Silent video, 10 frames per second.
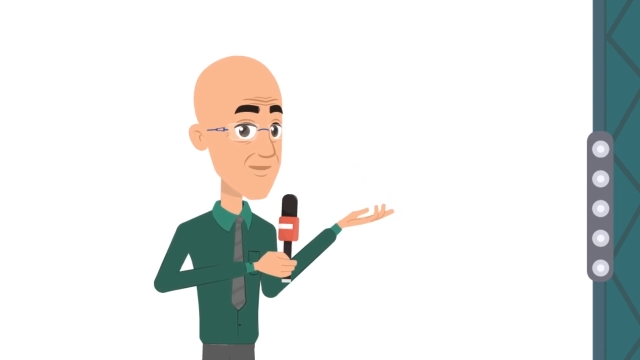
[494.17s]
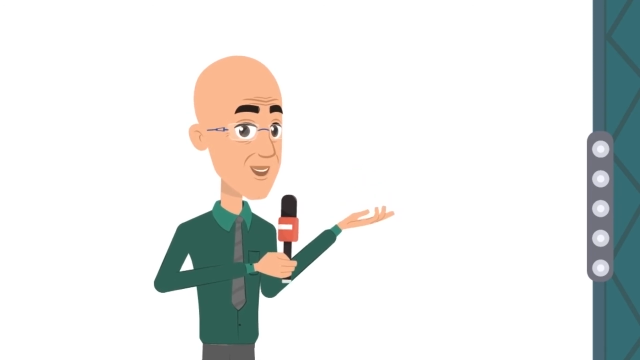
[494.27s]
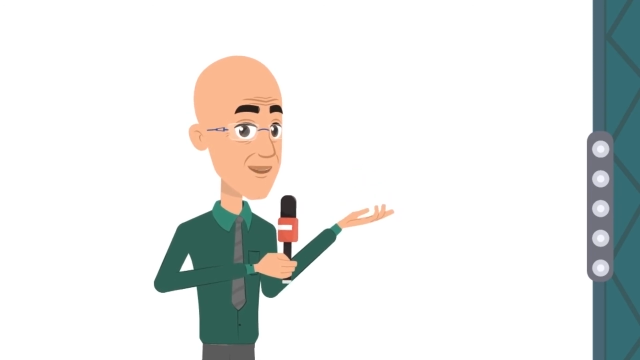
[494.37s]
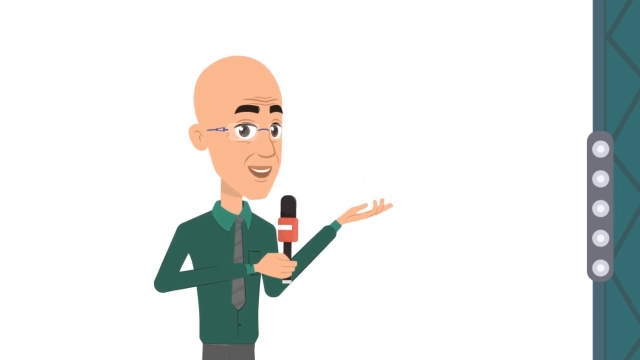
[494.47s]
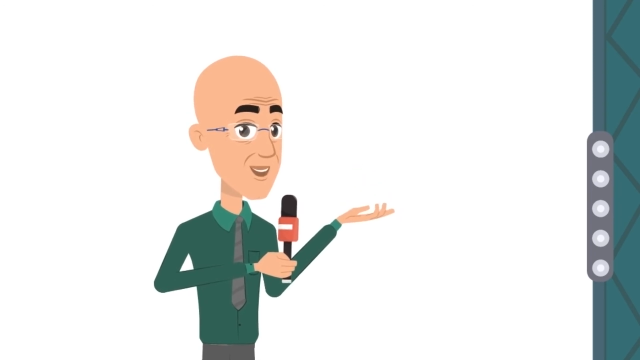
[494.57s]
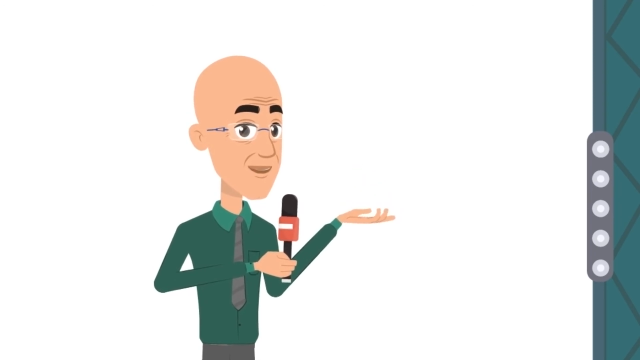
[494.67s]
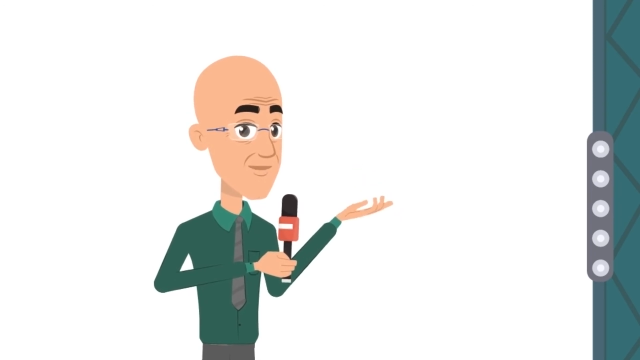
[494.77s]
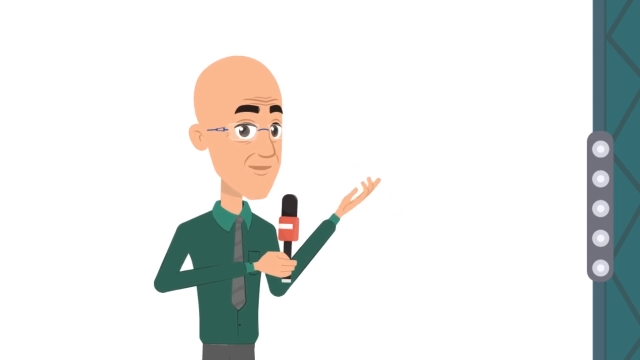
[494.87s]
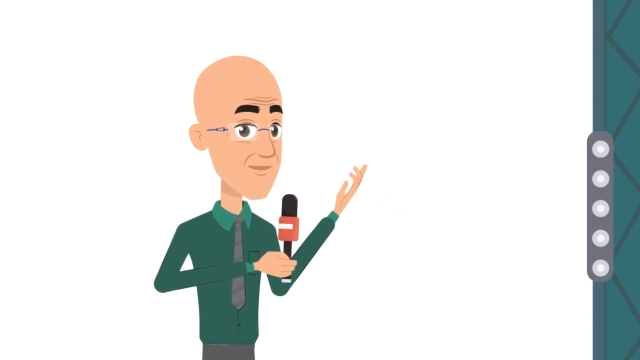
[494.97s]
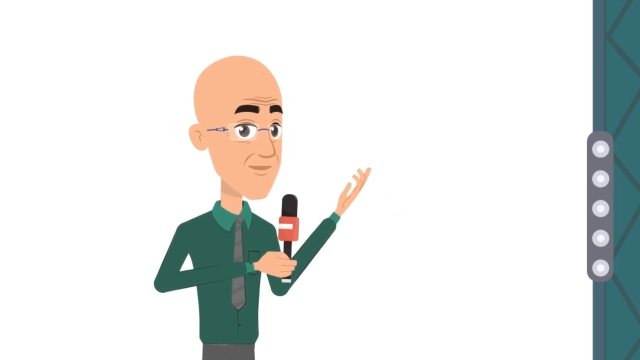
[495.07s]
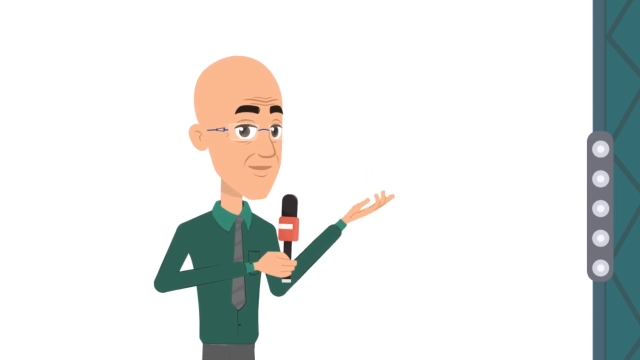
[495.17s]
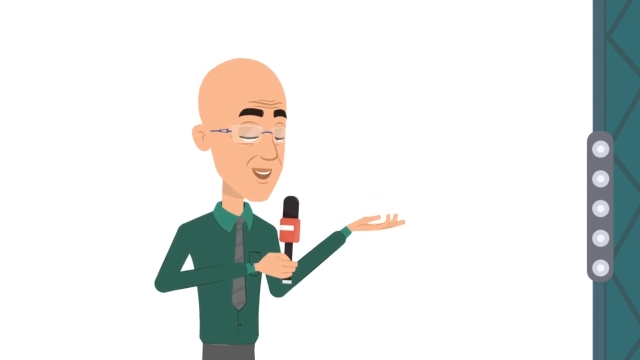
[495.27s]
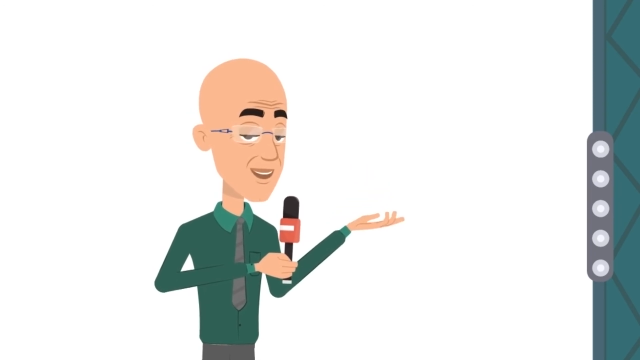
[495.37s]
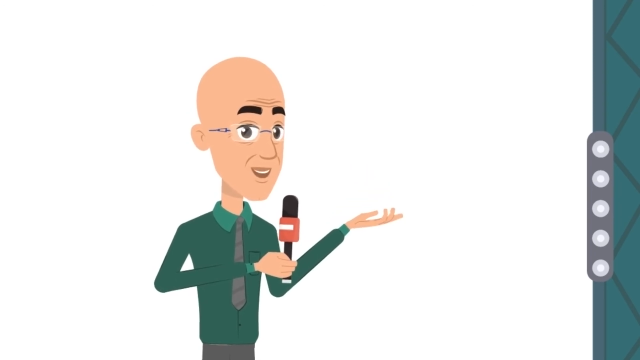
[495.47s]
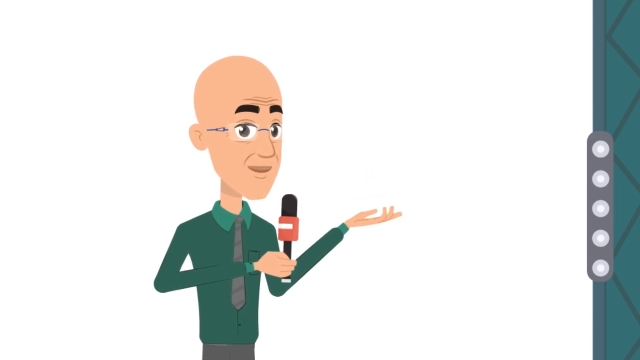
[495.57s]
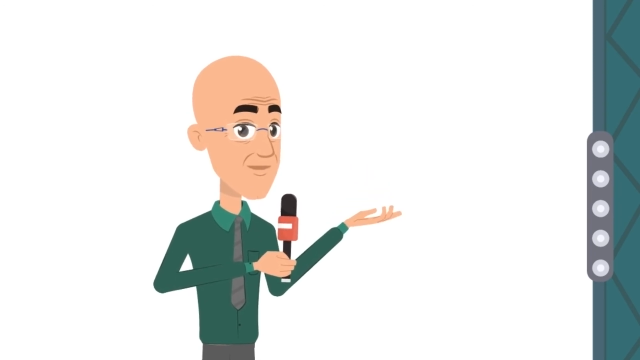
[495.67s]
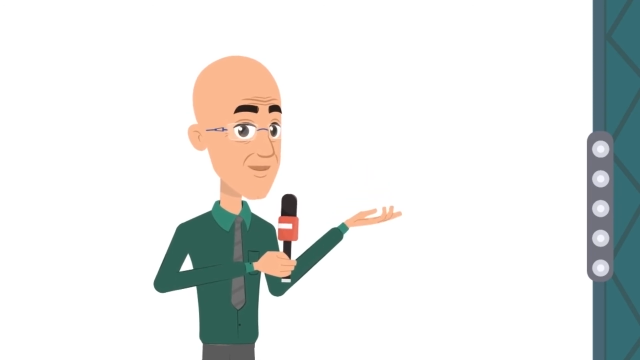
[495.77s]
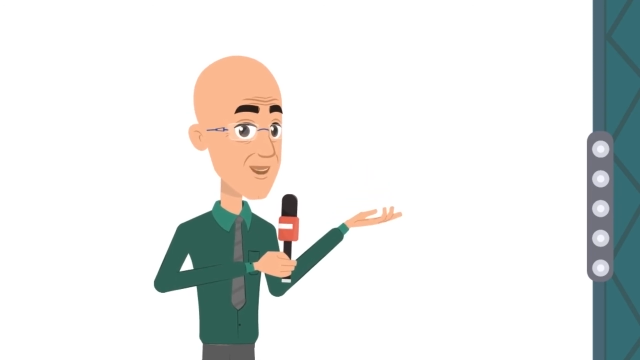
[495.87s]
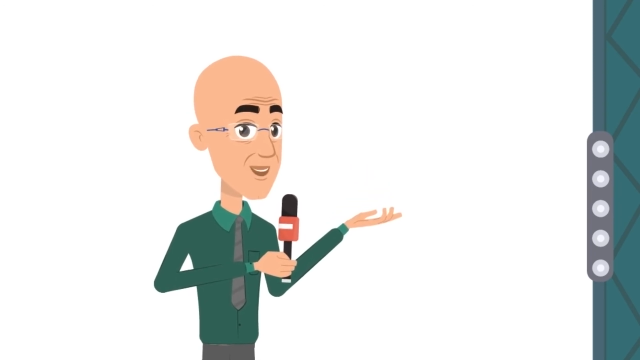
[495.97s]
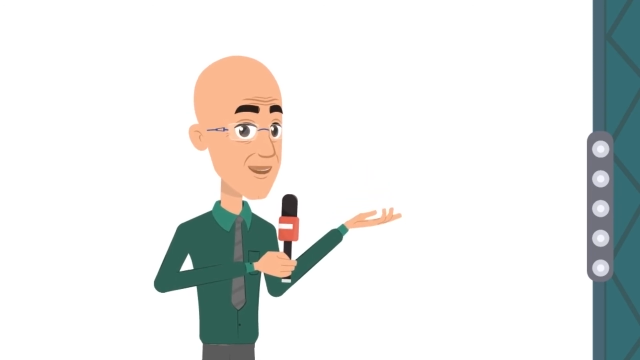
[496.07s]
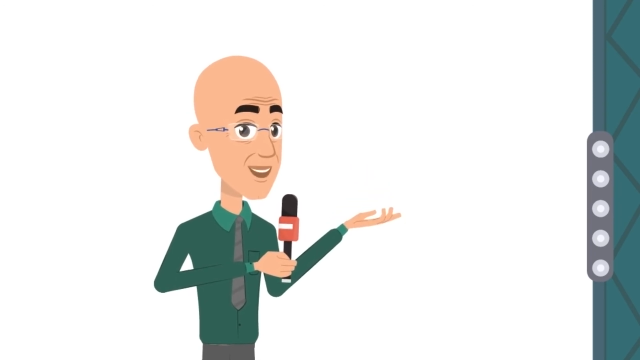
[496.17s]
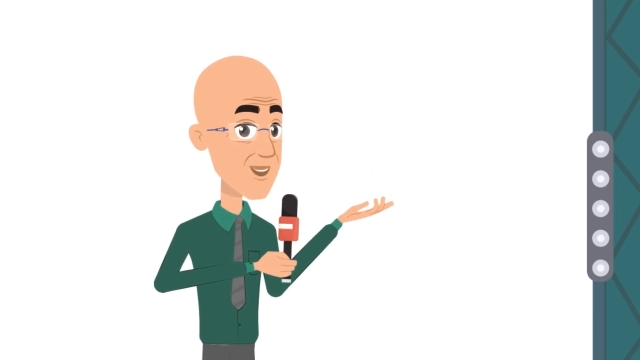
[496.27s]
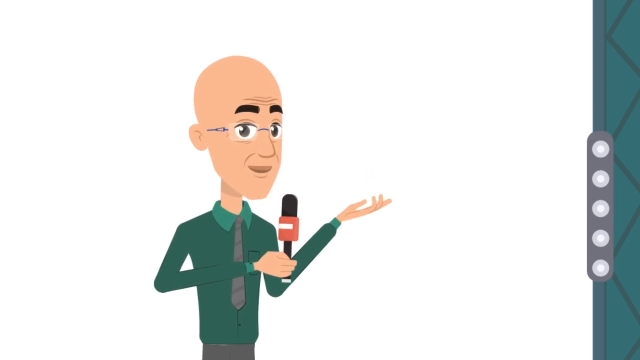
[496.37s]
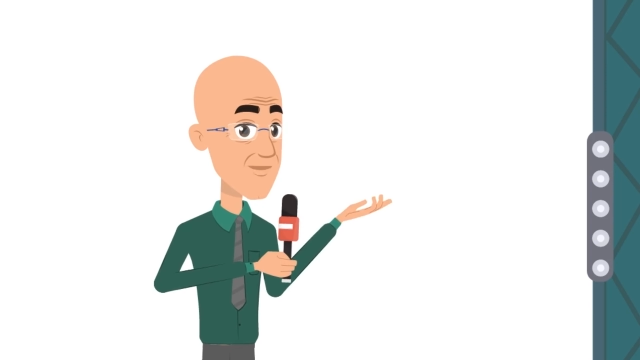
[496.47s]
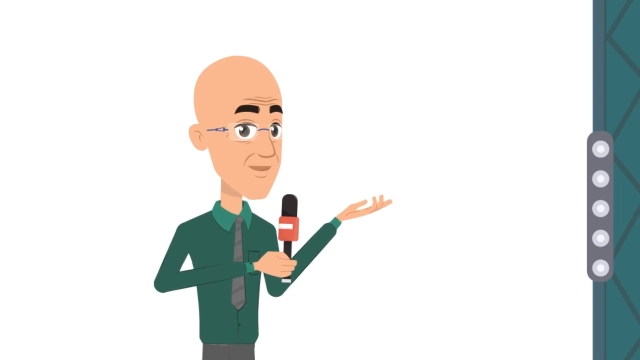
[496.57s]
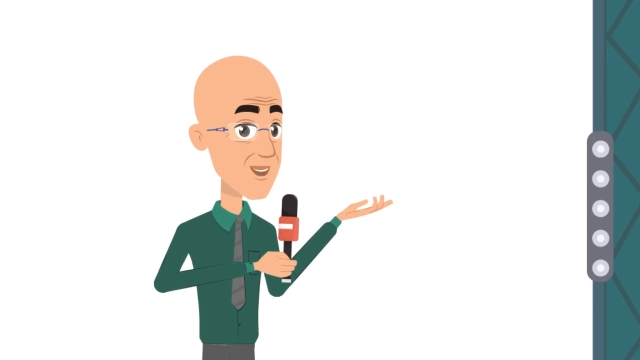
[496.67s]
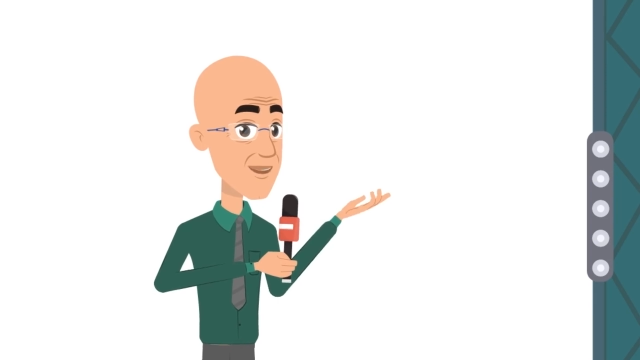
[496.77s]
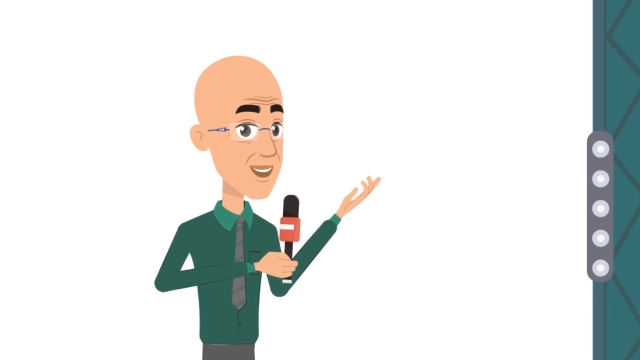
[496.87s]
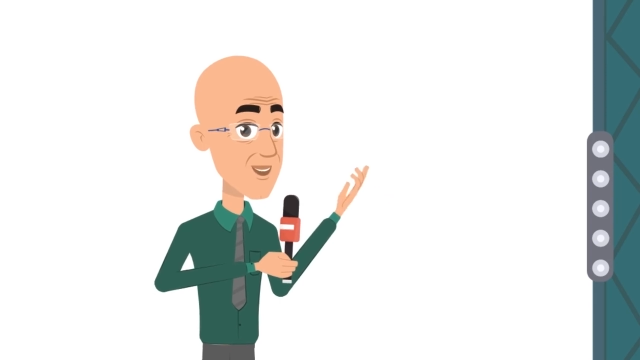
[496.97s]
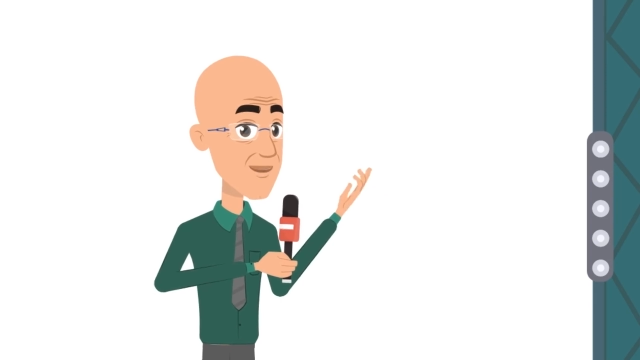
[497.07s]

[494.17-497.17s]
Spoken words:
was amazing and inspired